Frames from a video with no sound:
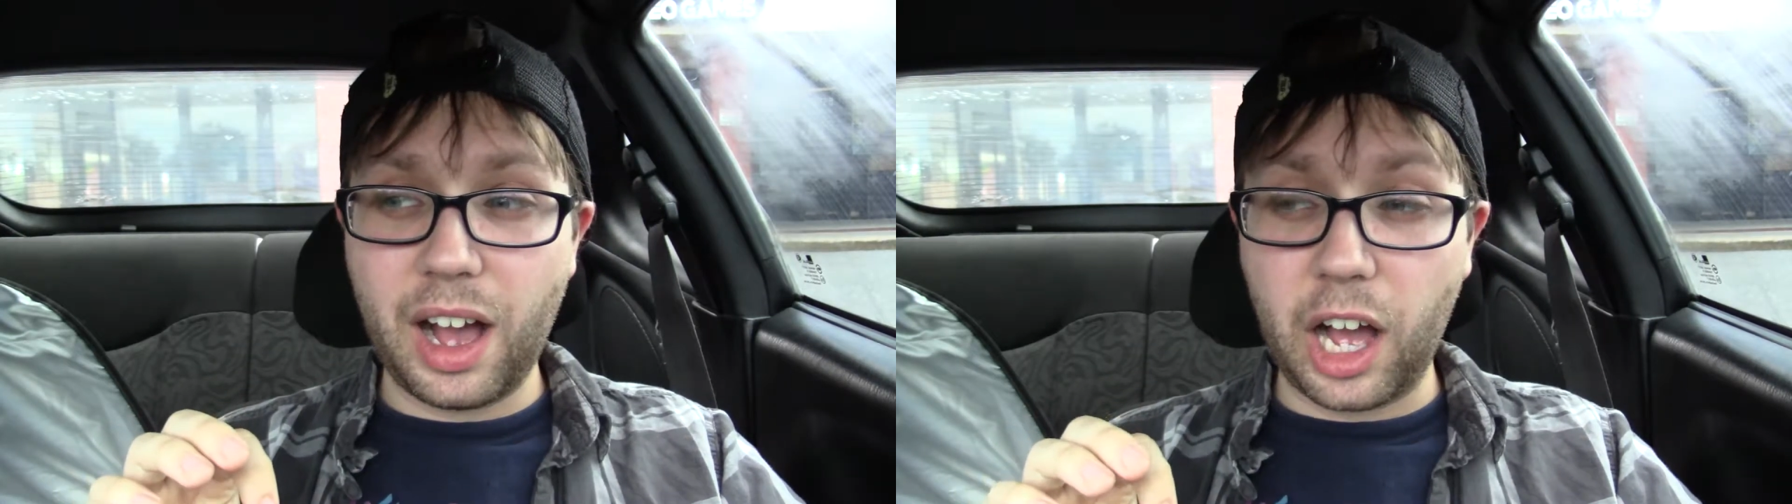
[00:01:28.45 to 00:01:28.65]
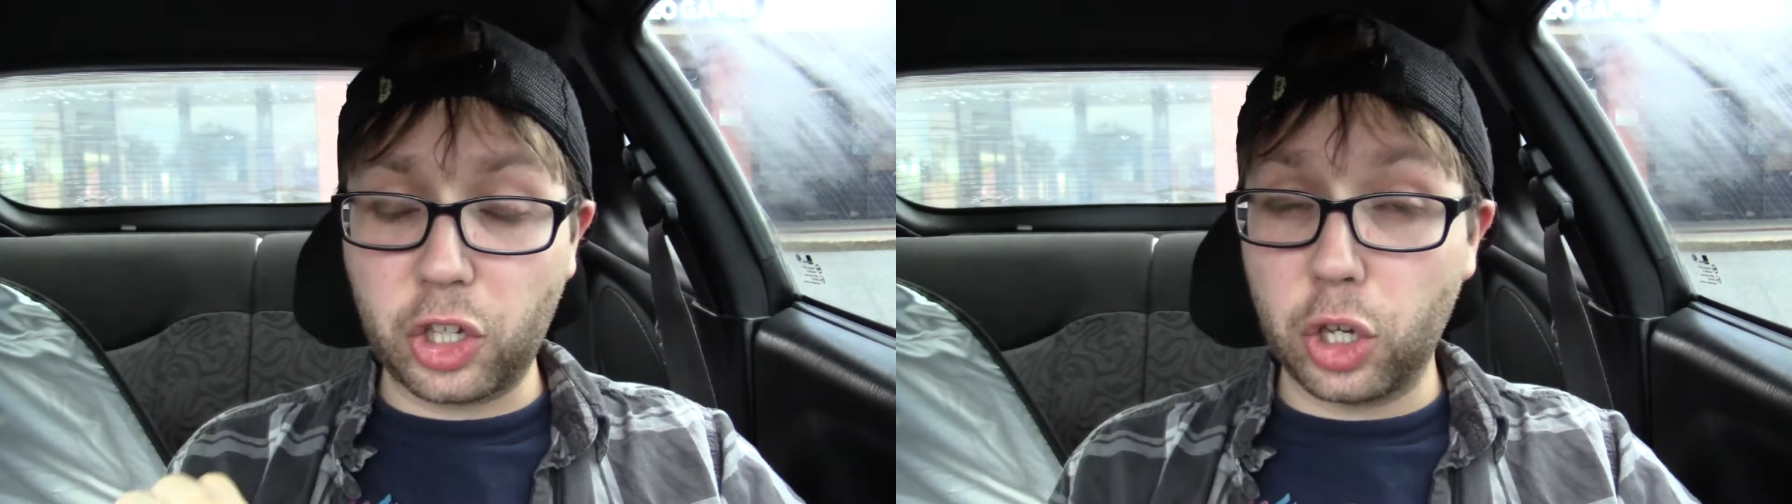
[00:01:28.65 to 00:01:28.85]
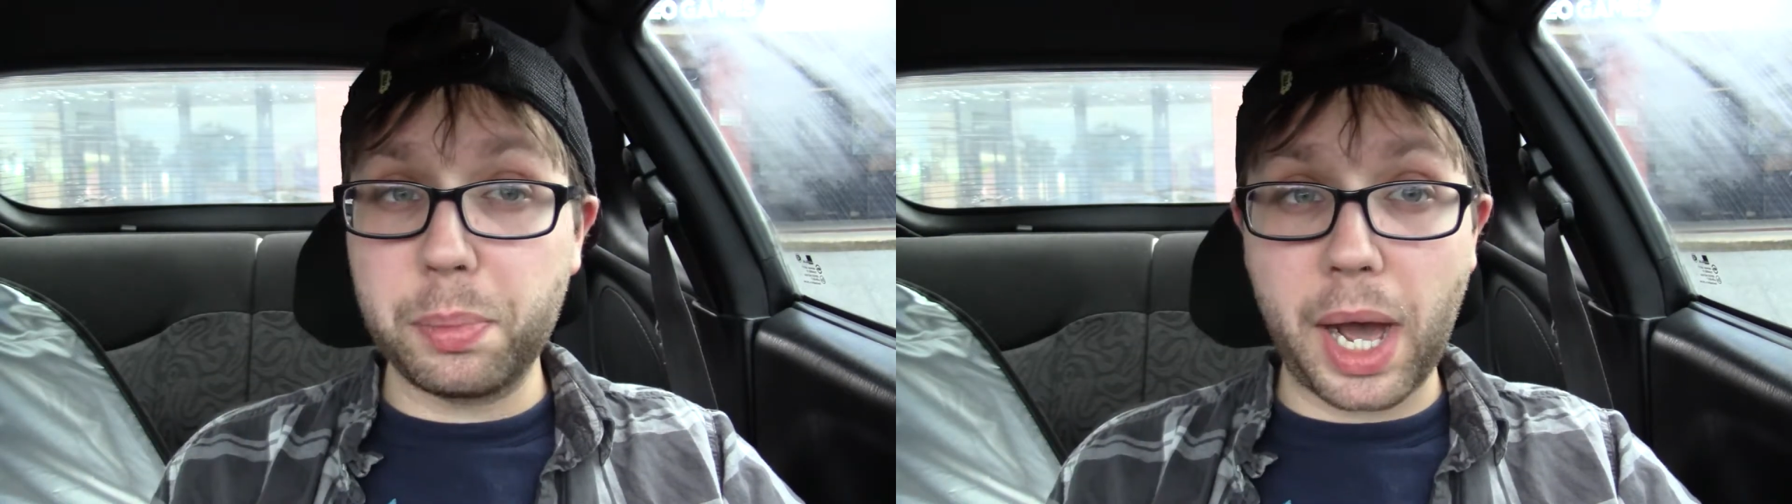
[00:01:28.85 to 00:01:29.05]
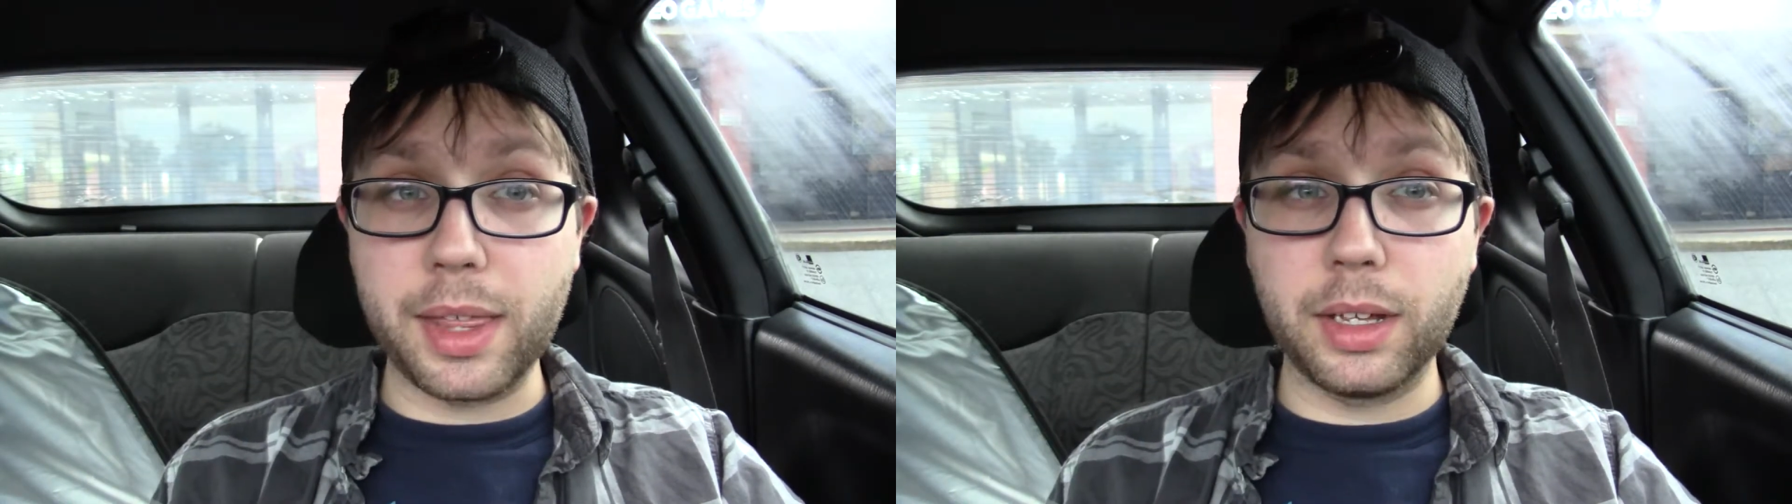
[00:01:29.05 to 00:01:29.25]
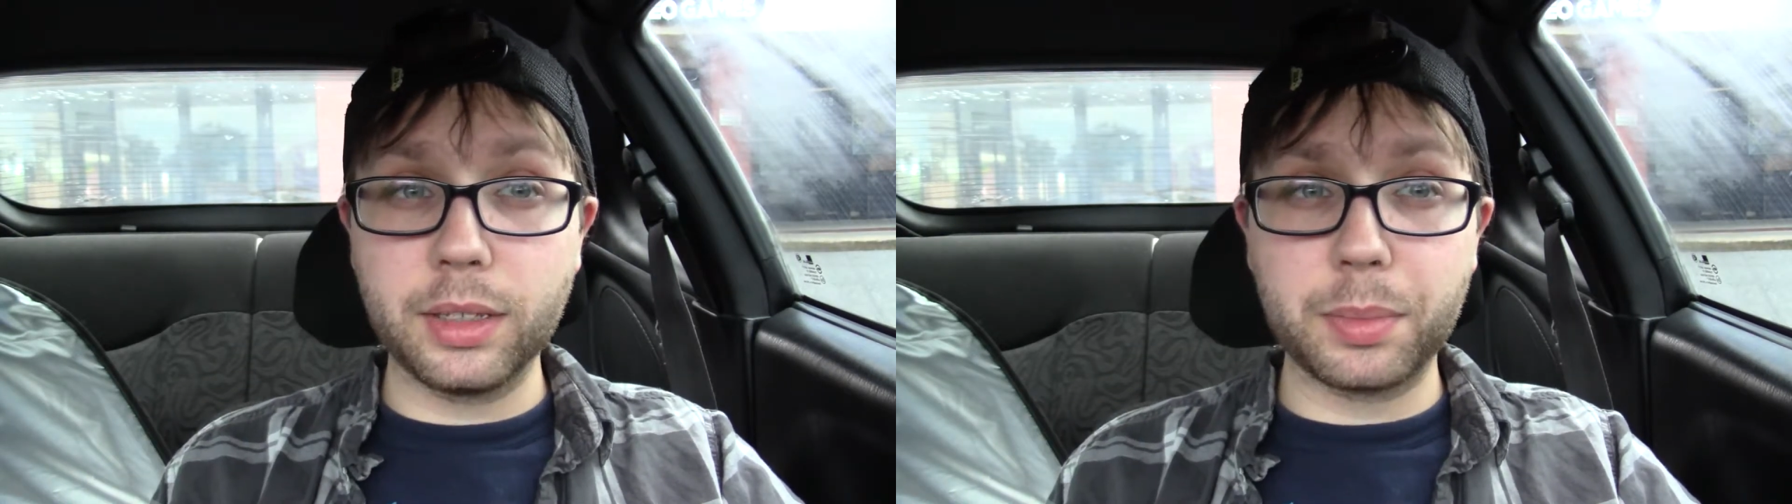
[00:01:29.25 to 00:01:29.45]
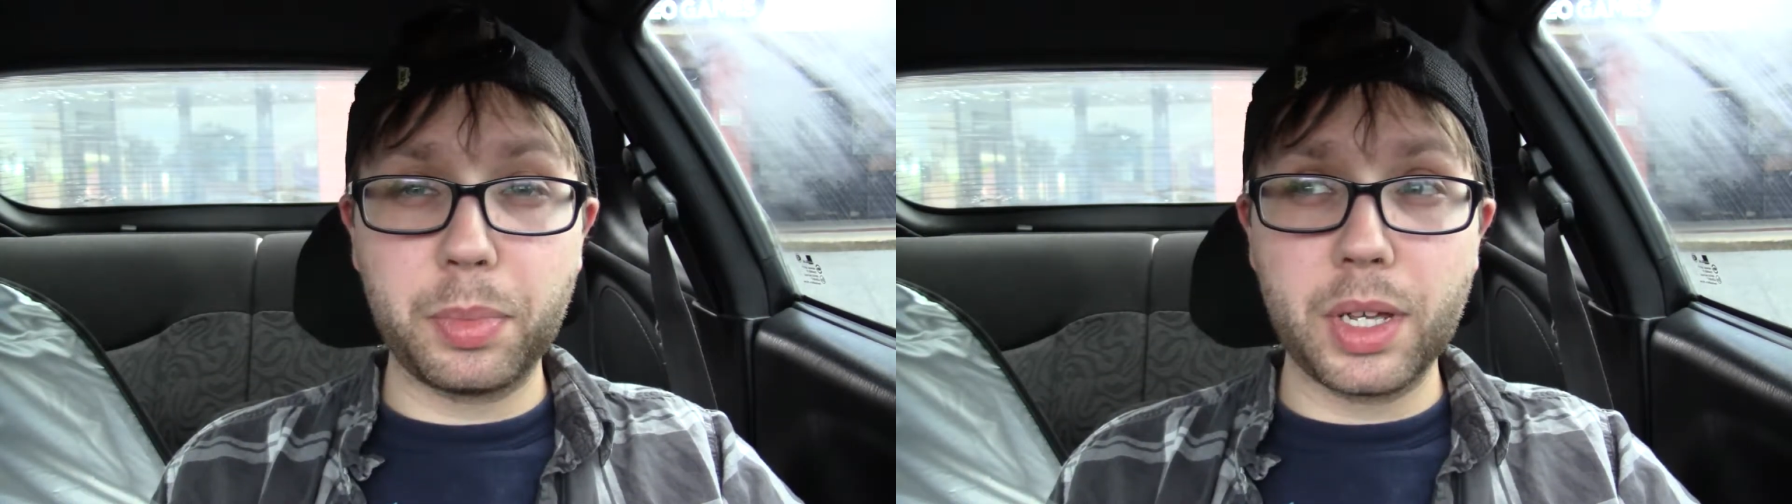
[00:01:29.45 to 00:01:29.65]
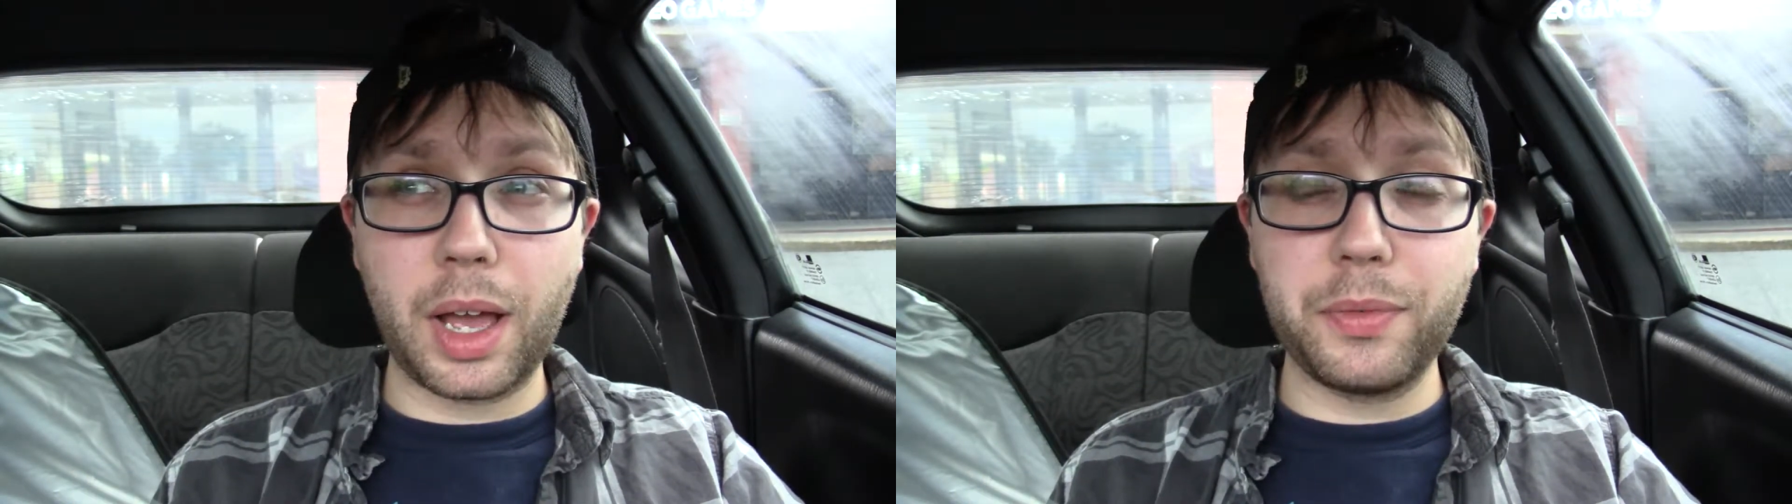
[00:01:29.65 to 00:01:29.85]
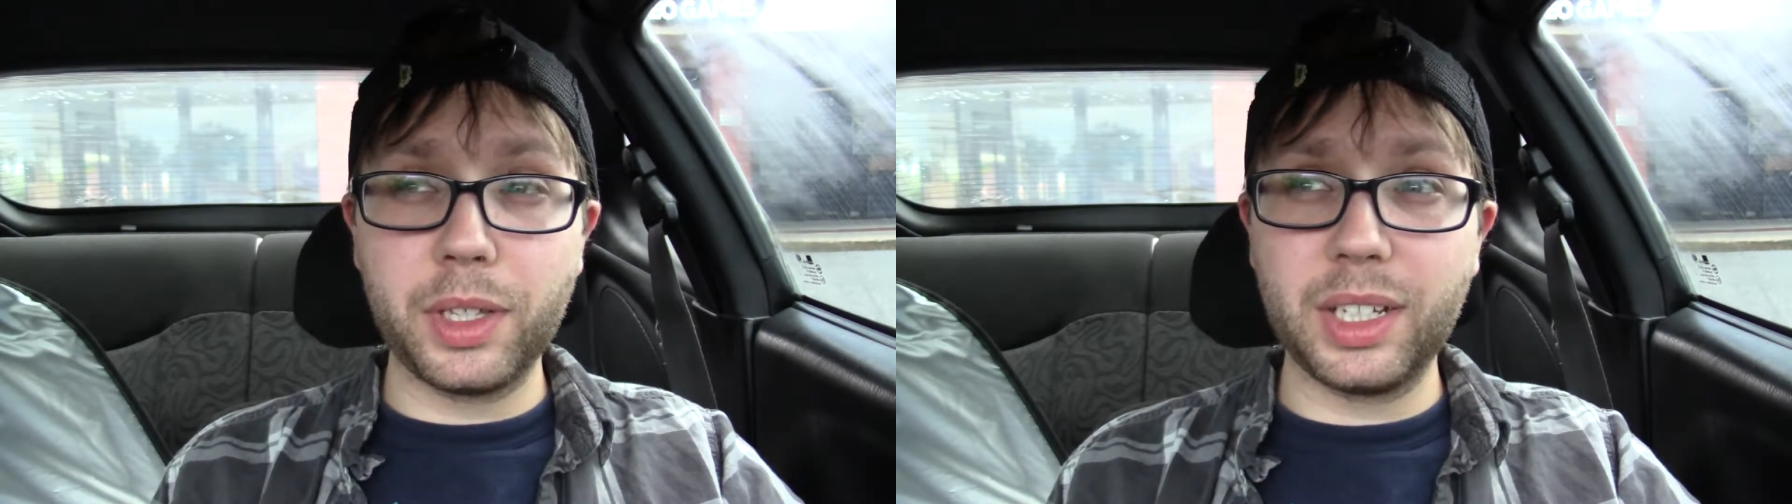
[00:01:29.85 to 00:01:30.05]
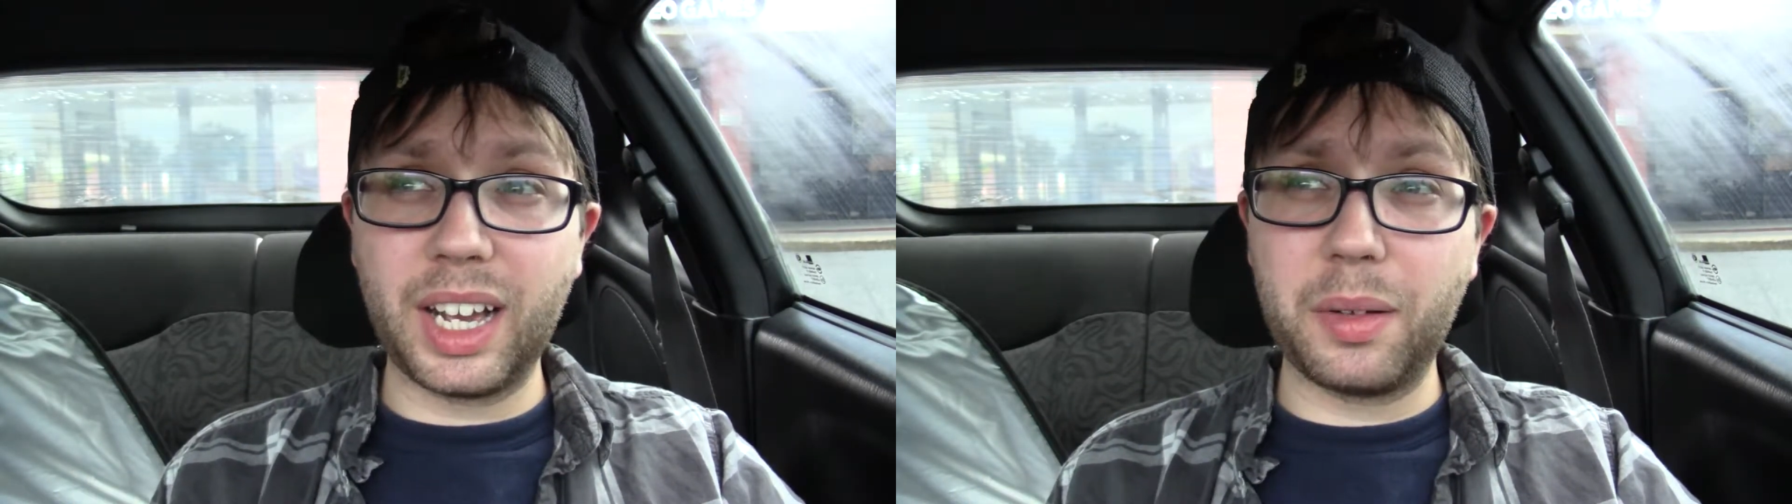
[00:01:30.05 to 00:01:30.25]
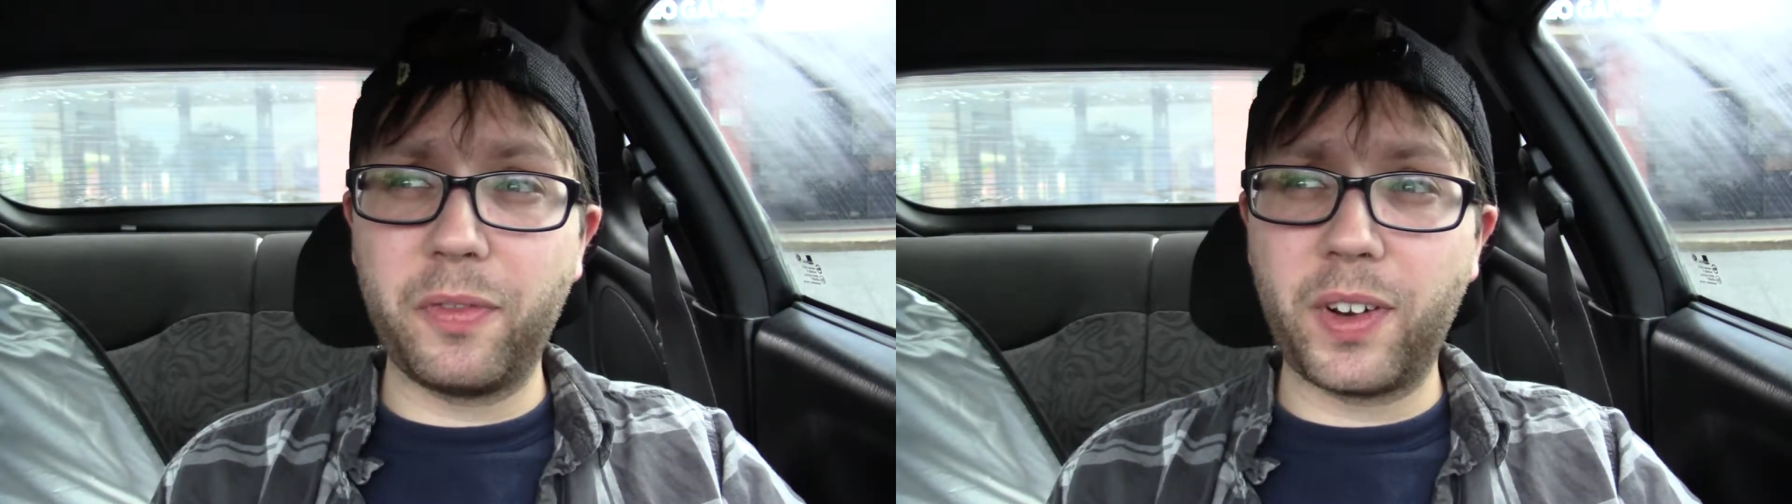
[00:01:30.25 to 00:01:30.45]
I could buy this, but I feel like I